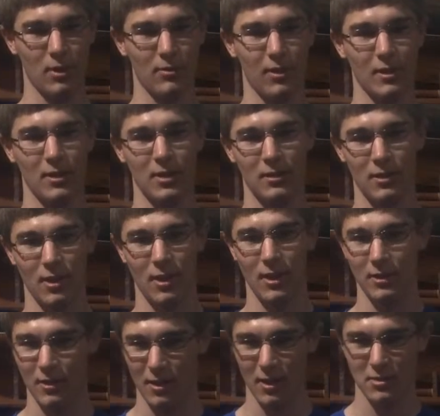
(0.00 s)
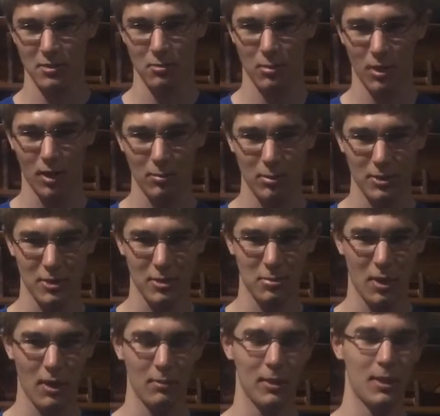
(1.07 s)
for inventing the incandescent bulb, which is
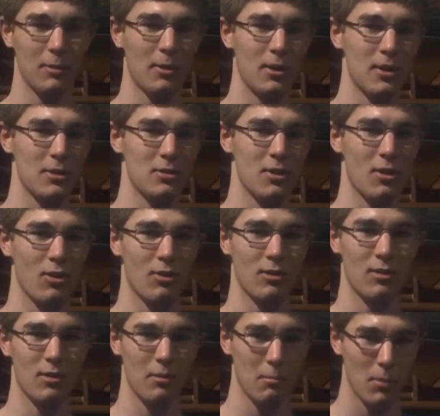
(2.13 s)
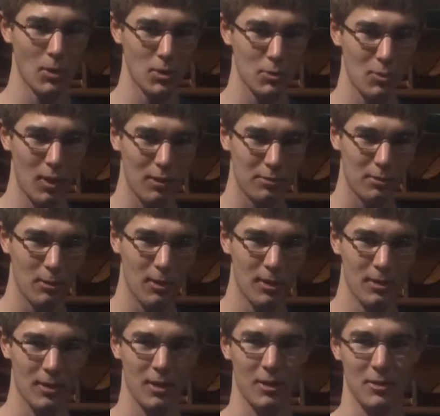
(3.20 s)
probably what he is known most well
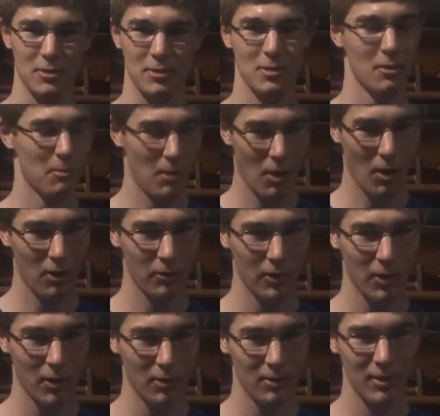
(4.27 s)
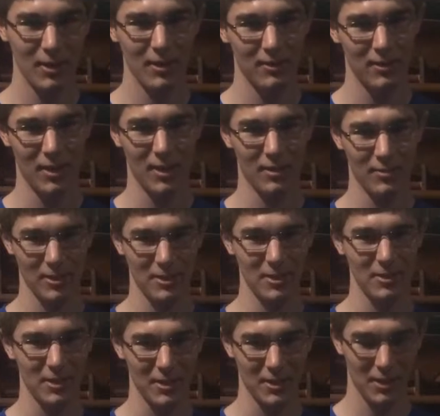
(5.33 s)
for, because we all know that he
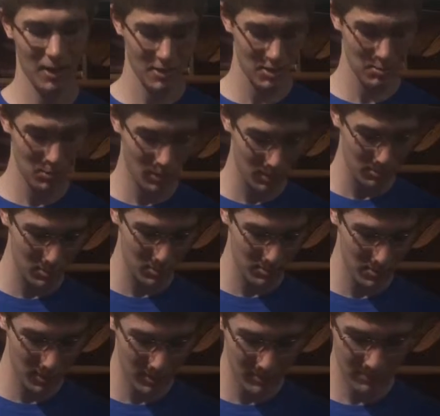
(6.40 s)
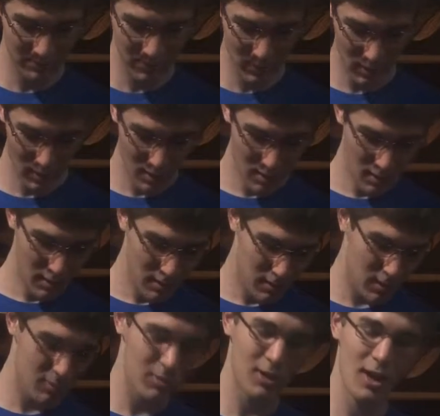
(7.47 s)
invented the incandescent bulb. But
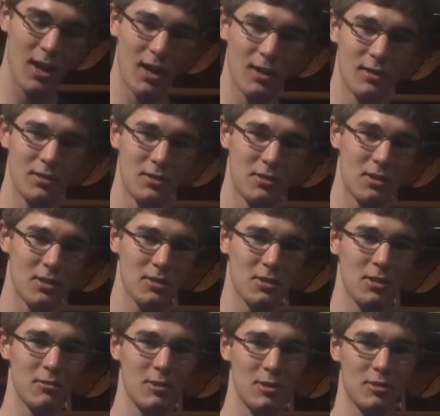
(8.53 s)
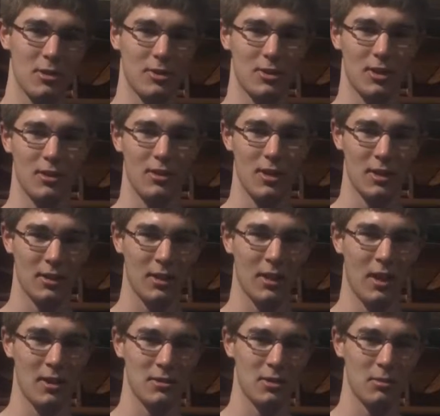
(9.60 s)
he began seriously researching the
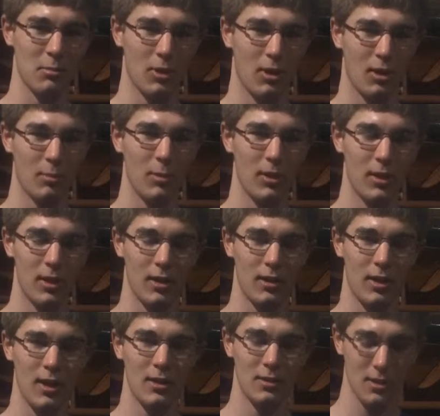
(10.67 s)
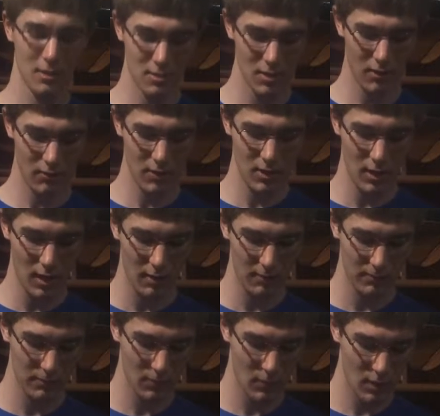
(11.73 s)
incandescent bulb in 1878,
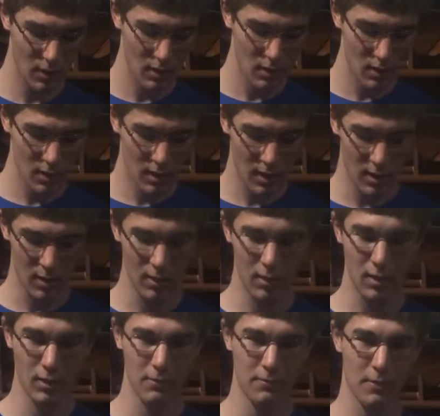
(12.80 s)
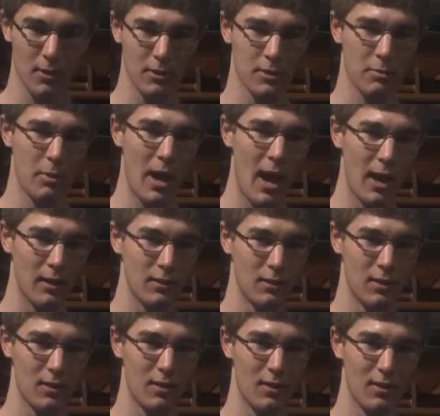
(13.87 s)
and he first
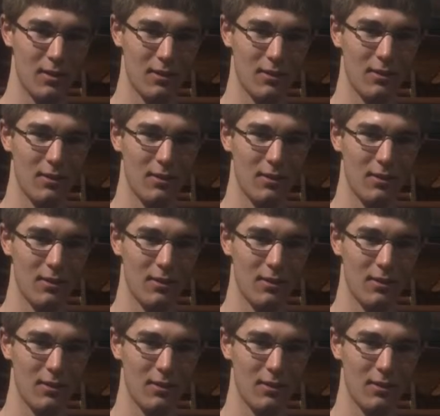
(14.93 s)
patented